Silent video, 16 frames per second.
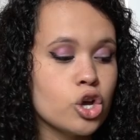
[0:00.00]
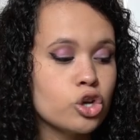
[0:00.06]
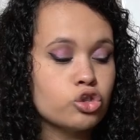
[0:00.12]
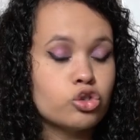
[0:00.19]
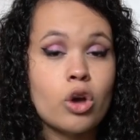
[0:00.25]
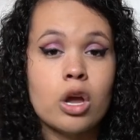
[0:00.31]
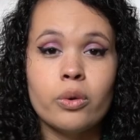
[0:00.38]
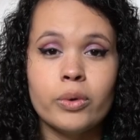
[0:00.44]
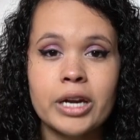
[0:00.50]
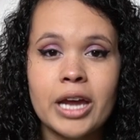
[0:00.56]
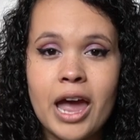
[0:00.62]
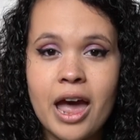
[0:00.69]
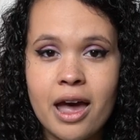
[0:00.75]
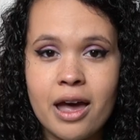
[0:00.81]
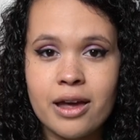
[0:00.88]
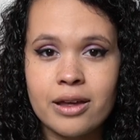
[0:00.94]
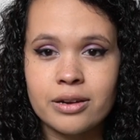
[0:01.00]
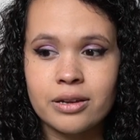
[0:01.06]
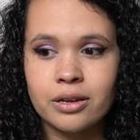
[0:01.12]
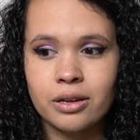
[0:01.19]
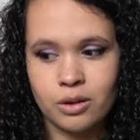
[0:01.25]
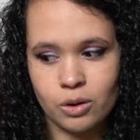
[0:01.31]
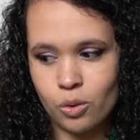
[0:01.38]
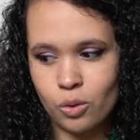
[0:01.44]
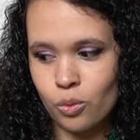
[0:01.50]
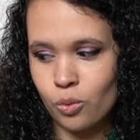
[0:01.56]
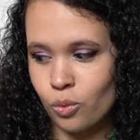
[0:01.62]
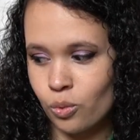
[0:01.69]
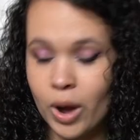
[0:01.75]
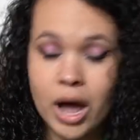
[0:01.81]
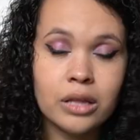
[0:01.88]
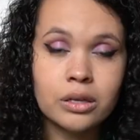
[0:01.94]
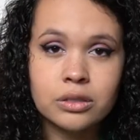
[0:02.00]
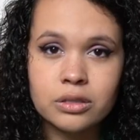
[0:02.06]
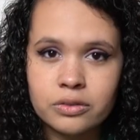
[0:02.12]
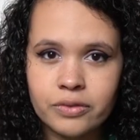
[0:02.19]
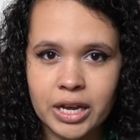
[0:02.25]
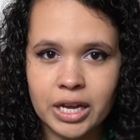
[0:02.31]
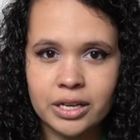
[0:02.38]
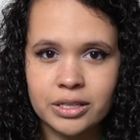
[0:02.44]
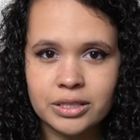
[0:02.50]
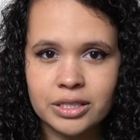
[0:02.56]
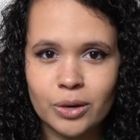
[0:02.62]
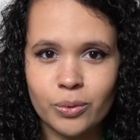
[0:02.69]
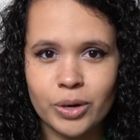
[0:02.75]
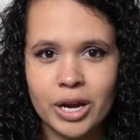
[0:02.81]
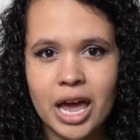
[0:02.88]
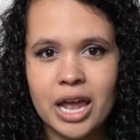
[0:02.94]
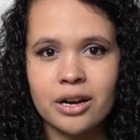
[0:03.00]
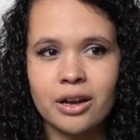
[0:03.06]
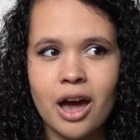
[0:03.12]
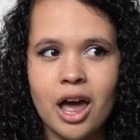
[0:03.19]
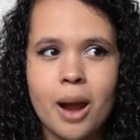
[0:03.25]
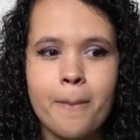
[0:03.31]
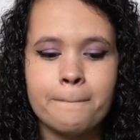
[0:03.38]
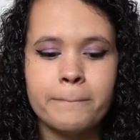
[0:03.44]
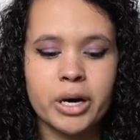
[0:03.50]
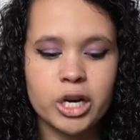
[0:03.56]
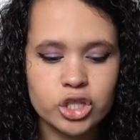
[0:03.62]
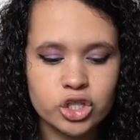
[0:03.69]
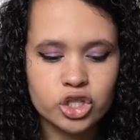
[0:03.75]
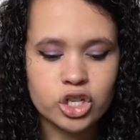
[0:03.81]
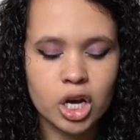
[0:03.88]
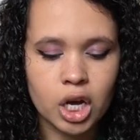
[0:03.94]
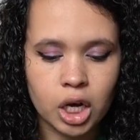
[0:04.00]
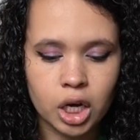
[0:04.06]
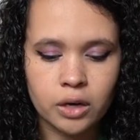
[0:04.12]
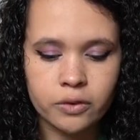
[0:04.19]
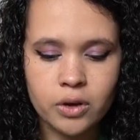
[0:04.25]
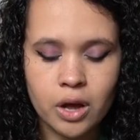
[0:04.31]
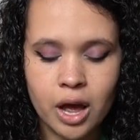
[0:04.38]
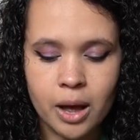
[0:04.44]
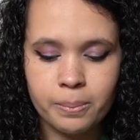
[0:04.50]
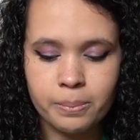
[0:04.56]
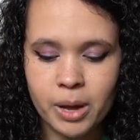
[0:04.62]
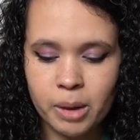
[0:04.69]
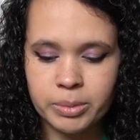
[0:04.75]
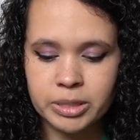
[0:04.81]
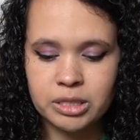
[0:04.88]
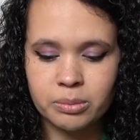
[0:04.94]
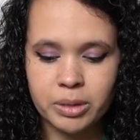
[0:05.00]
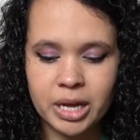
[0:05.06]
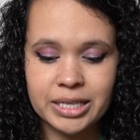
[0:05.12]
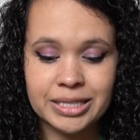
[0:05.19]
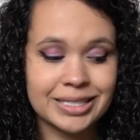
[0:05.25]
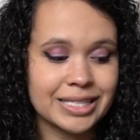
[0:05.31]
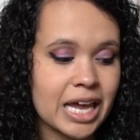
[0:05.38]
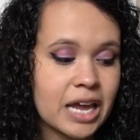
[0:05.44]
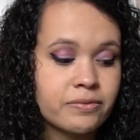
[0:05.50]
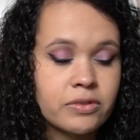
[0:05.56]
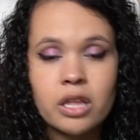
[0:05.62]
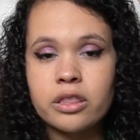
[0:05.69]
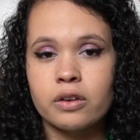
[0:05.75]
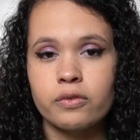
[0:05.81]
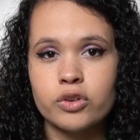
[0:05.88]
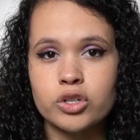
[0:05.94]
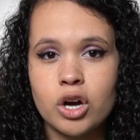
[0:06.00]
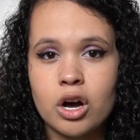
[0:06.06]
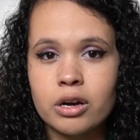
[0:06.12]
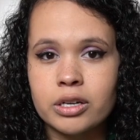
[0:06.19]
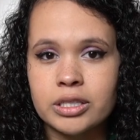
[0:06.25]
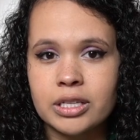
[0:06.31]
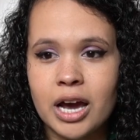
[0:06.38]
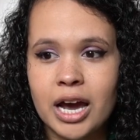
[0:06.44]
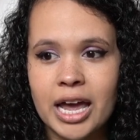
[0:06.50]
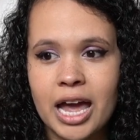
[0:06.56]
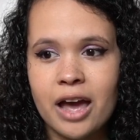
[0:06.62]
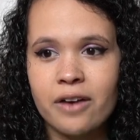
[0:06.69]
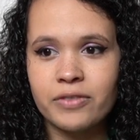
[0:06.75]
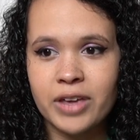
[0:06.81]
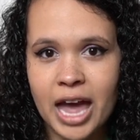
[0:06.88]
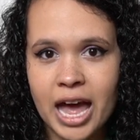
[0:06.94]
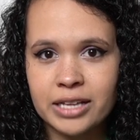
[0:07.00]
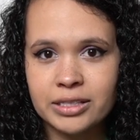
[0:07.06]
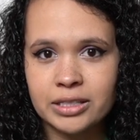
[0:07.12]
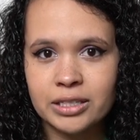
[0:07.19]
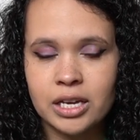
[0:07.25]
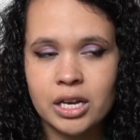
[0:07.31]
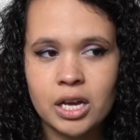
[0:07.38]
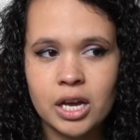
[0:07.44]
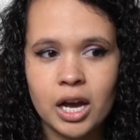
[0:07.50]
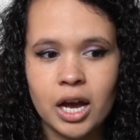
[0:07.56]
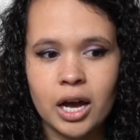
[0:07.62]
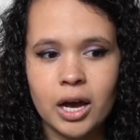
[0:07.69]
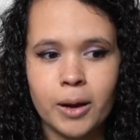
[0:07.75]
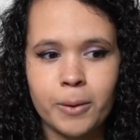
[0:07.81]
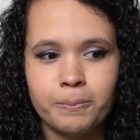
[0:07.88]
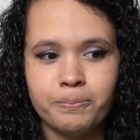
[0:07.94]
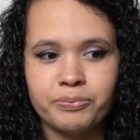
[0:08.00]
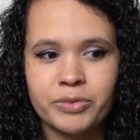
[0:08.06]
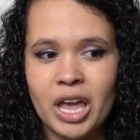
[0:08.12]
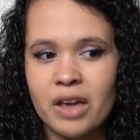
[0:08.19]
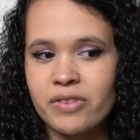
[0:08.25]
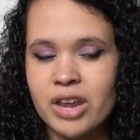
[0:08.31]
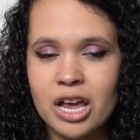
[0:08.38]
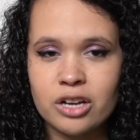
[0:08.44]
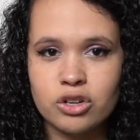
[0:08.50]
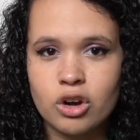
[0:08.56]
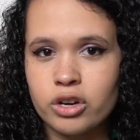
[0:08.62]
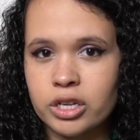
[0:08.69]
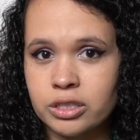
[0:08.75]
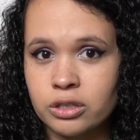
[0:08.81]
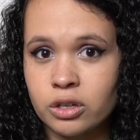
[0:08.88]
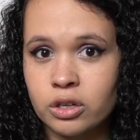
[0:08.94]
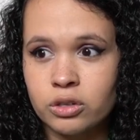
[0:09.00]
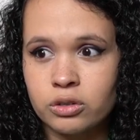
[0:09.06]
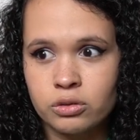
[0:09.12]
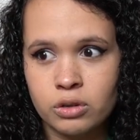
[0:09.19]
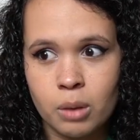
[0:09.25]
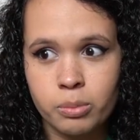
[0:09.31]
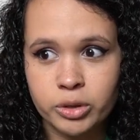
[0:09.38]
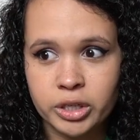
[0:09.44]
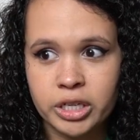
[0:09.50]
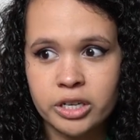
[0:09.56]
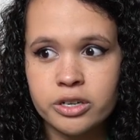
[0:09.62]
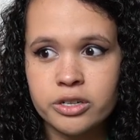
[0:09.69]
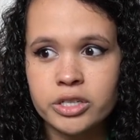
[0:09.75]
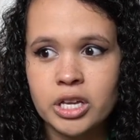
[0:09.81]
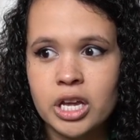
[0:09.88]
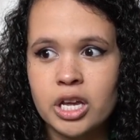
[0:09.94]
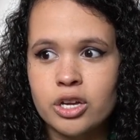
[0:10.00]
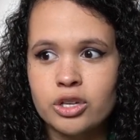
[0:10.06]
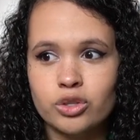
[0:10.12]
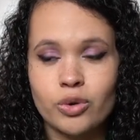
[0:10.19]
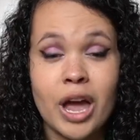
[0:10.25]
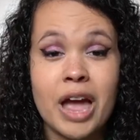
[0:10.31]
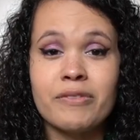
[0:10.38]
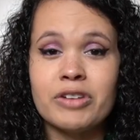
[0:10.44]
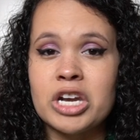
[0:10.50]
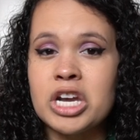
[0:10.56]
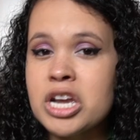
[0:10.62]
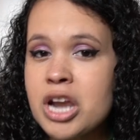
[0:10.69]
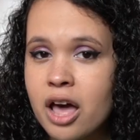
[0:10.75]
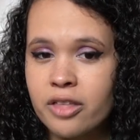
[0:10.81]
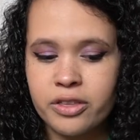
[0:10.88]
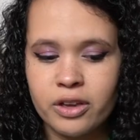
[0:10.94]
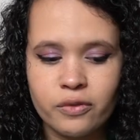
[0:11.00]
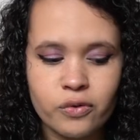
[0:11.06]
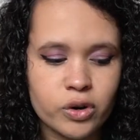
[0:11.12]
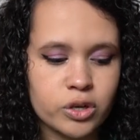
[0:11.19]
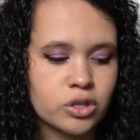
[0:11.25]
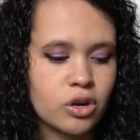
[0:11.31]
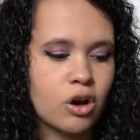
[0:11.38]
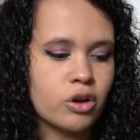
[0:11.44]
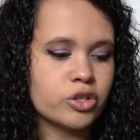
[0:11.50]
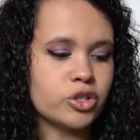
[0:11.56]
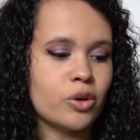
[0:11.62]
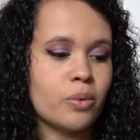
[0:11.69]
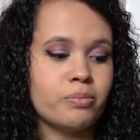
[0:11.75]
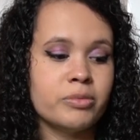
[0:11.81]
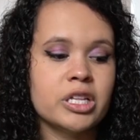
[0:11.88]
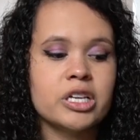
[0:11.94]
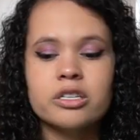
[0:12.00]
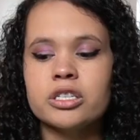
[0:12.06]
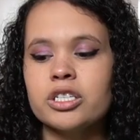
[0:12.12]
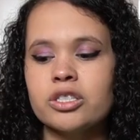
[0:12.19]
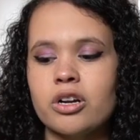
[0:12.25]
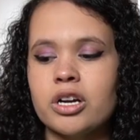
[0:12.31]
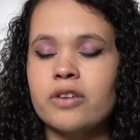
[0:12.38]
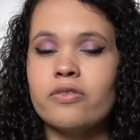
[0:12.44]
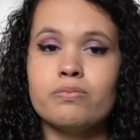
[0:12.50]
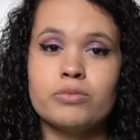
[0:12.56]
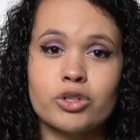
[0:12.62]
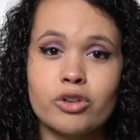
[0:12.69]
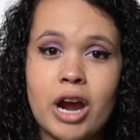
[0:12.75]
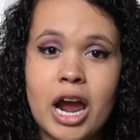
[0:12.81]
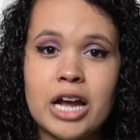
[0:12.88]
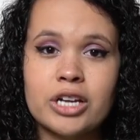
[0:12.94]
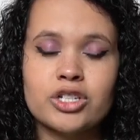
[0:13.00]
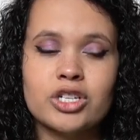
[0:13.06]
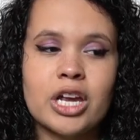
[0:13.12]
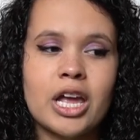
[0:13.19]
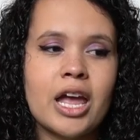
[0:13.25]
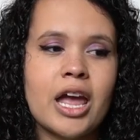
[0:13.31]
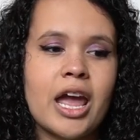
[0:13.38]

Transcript: So I went ahead well in advance and went ahead and got a bunch of um, puppy supplies because I have nothing for dogs. I have cats, um, haven't had a dog in couple of years, so I have nothing for a dog, so I'm literally starting from scratch.